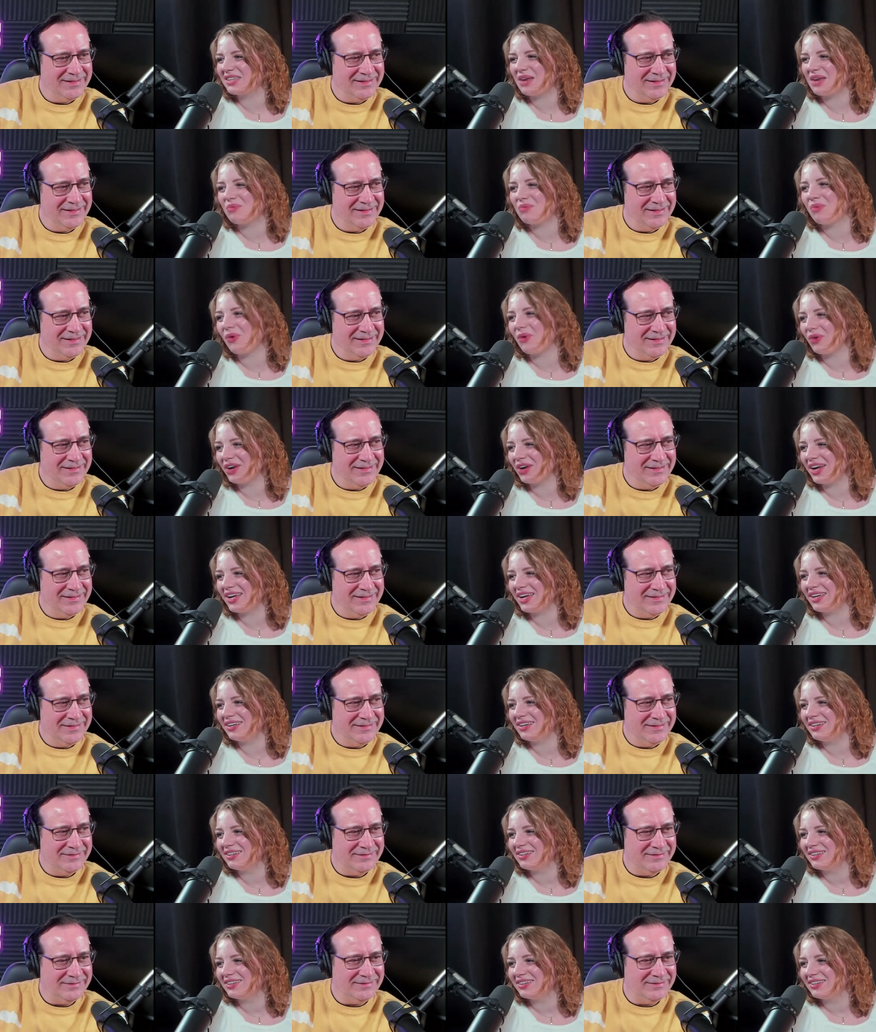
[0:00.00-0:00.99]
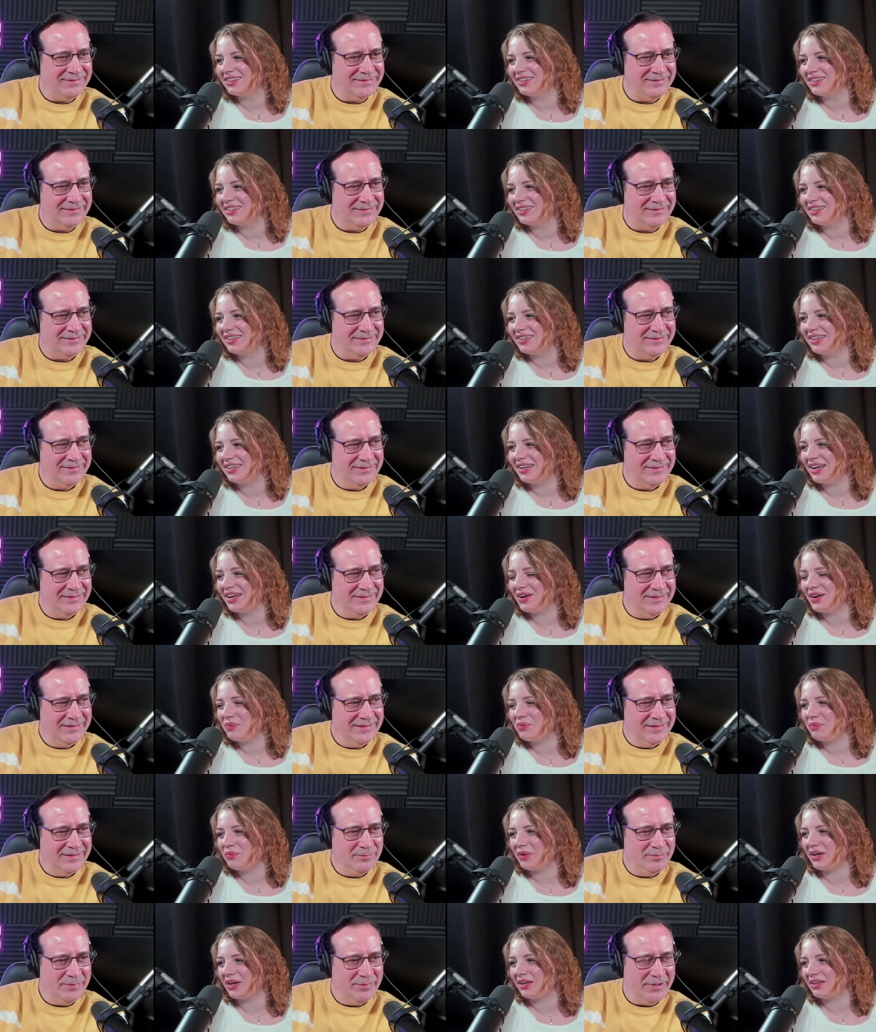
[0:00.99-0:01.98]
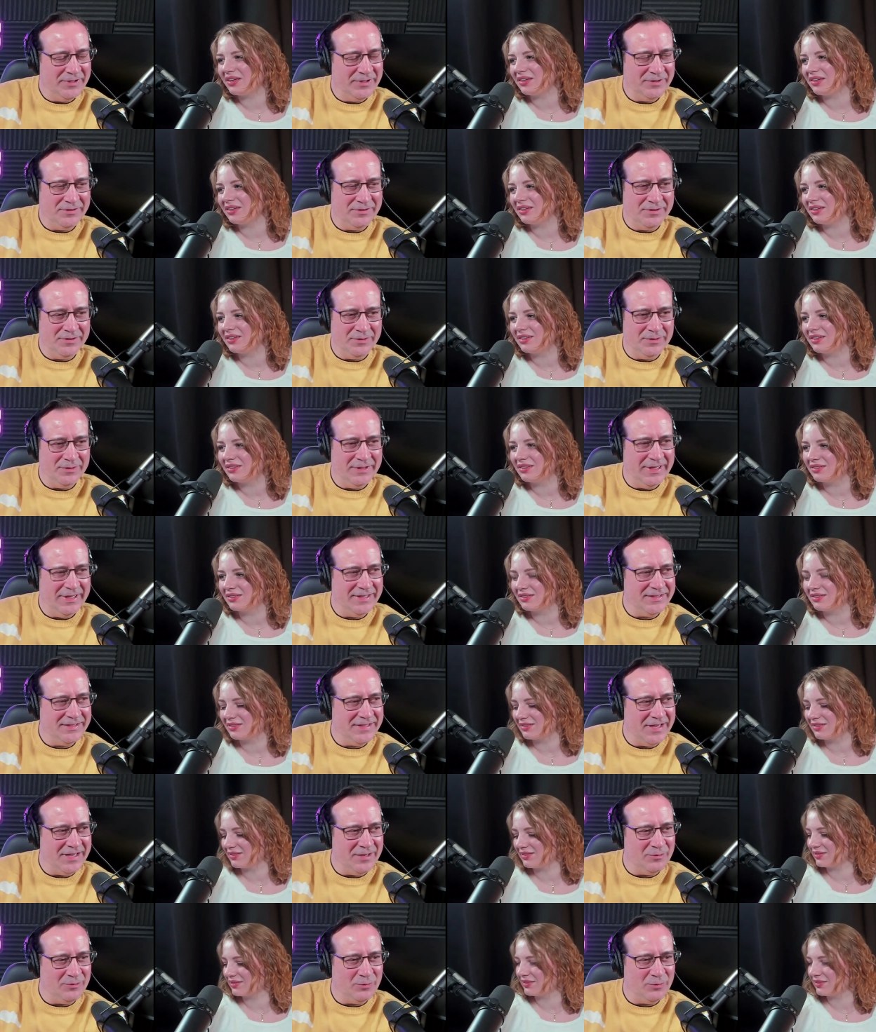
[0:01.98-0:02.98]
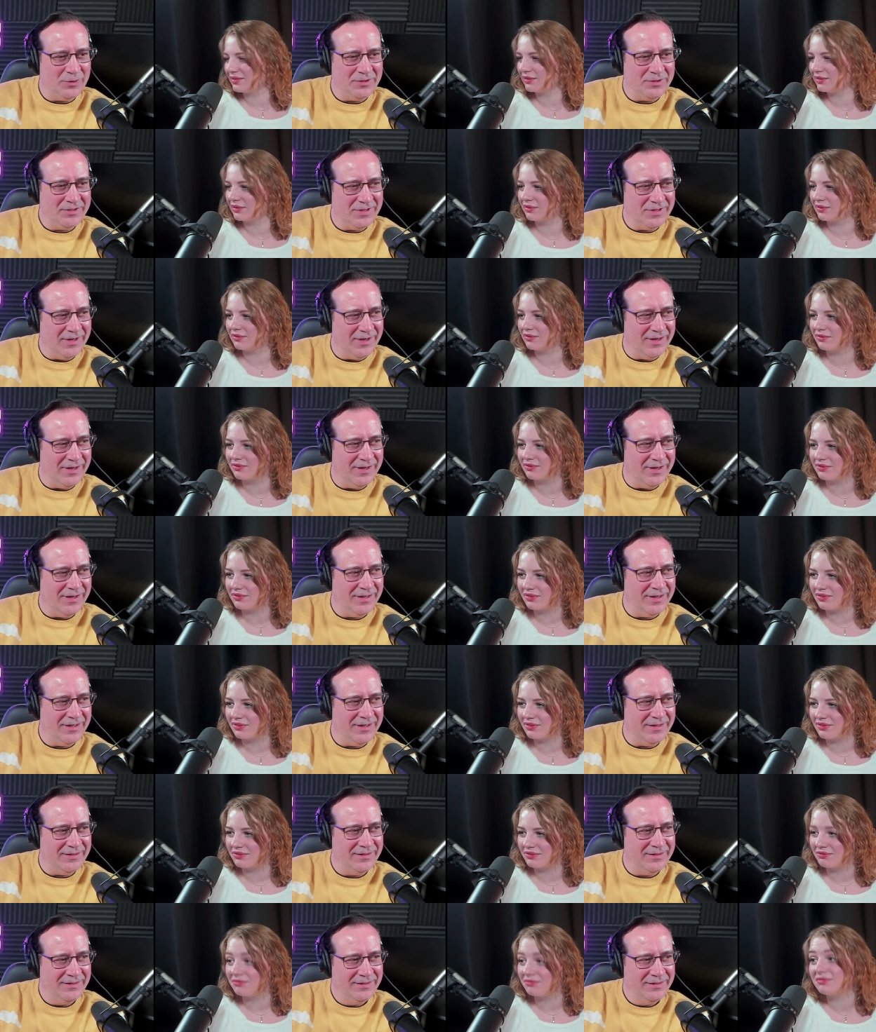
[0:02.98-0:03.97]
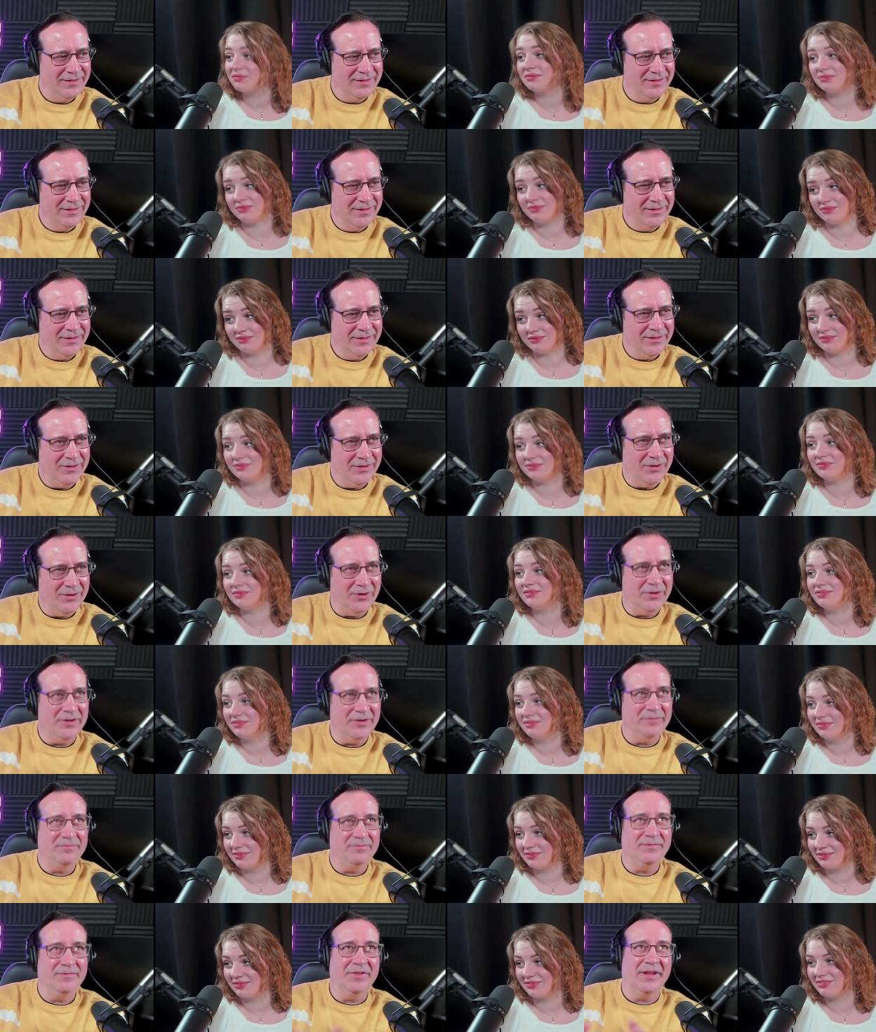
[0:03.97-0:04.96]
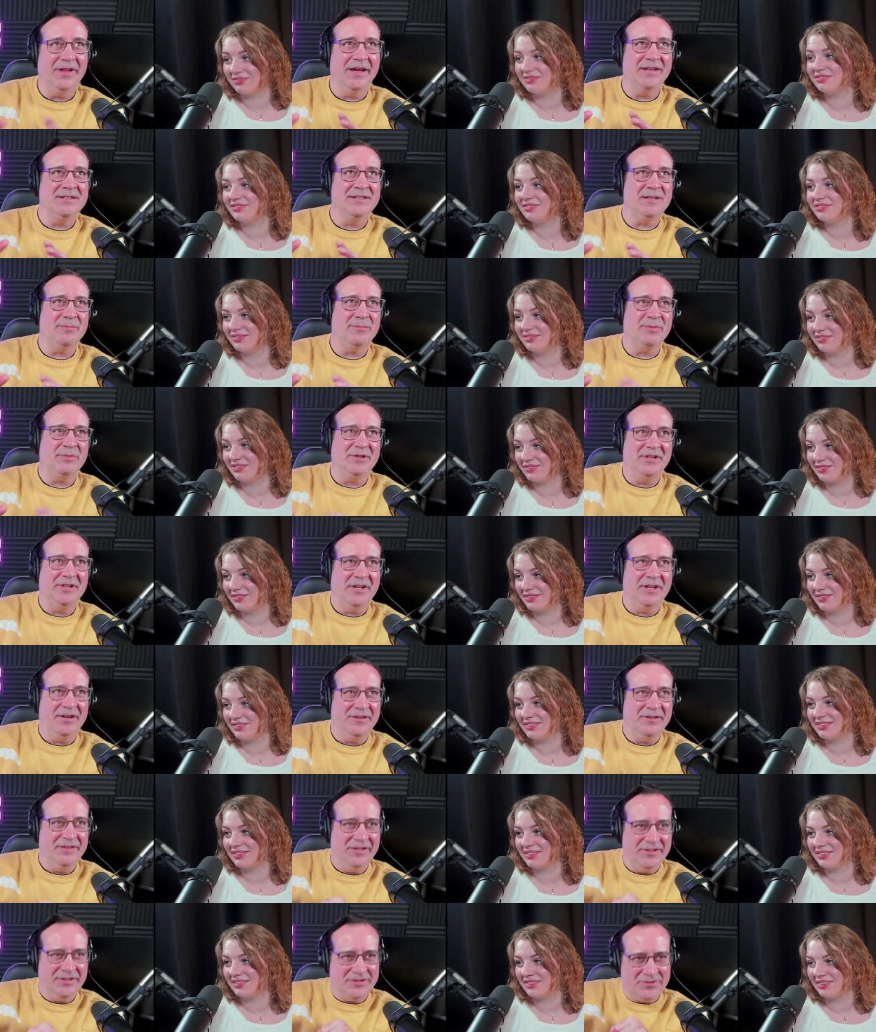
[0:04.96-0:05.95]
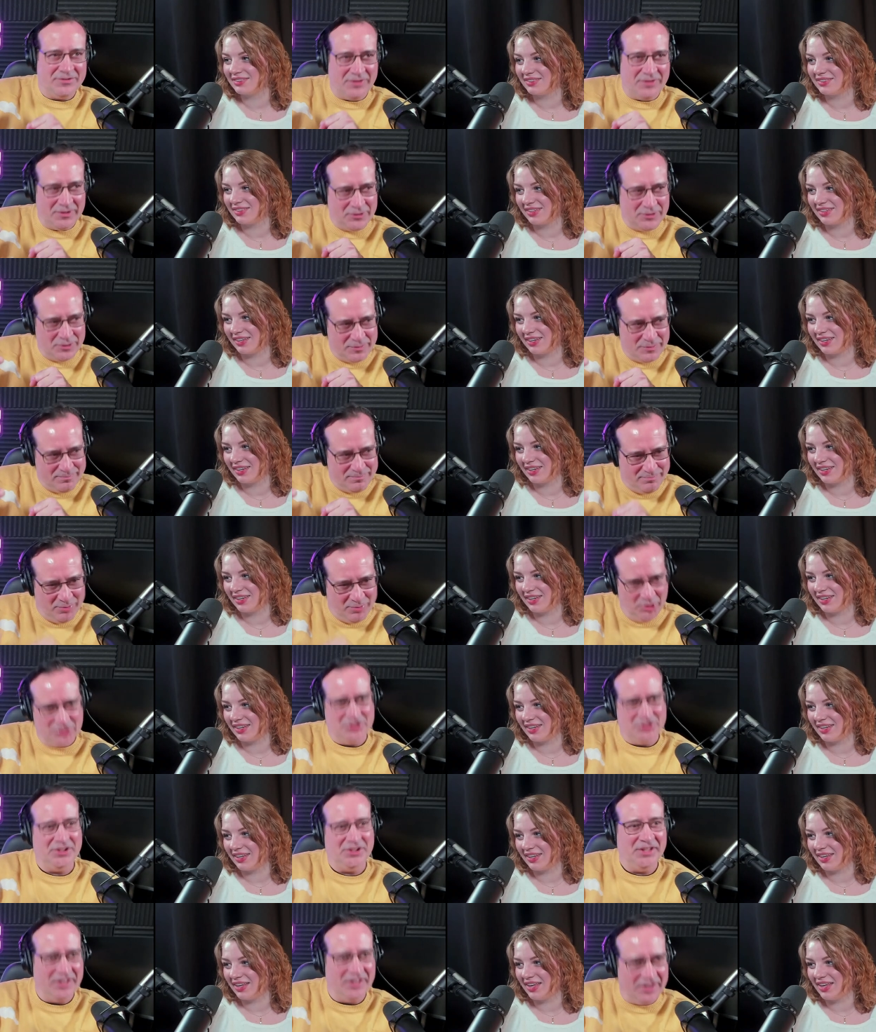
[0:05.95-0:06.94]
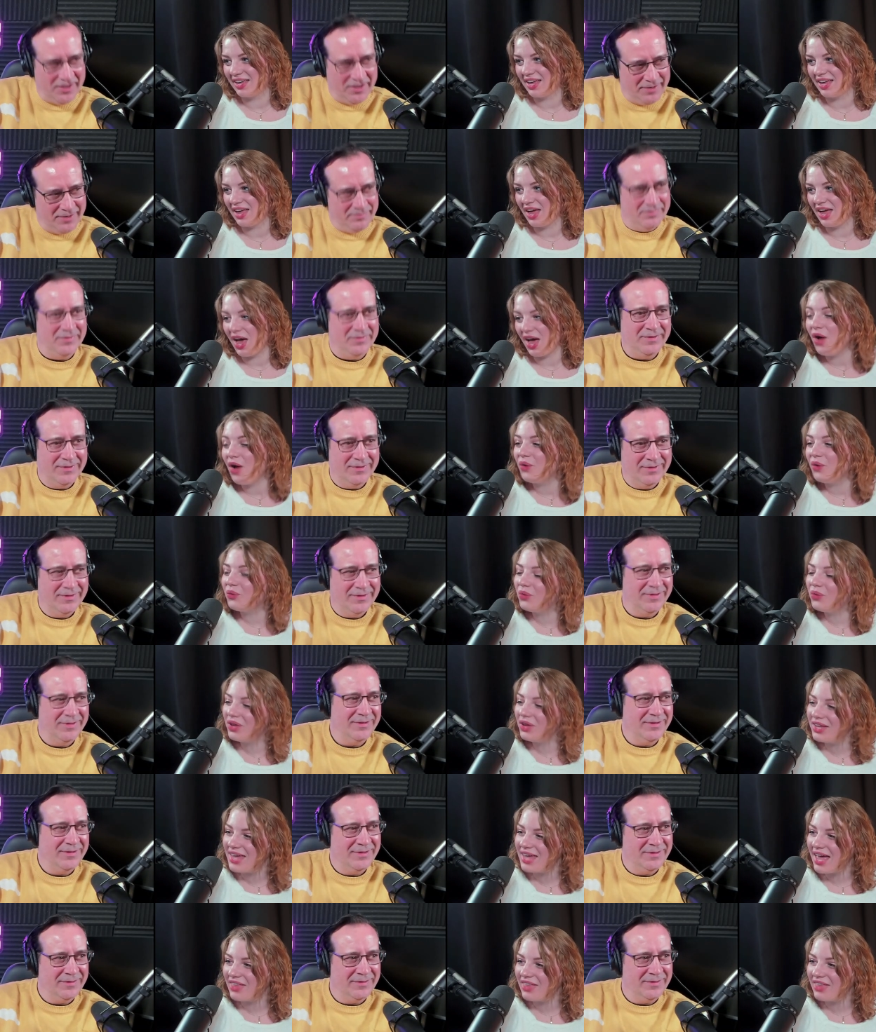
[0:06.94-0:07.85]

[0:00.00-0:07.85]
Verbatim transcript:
Speaker 1: of boring, mm. you know. But but
Speaker 2: you're doing that downward dog and mm -hmm. or your legs up in the air and the instructor's pushing on them.
Speaker 1: Well, yeah,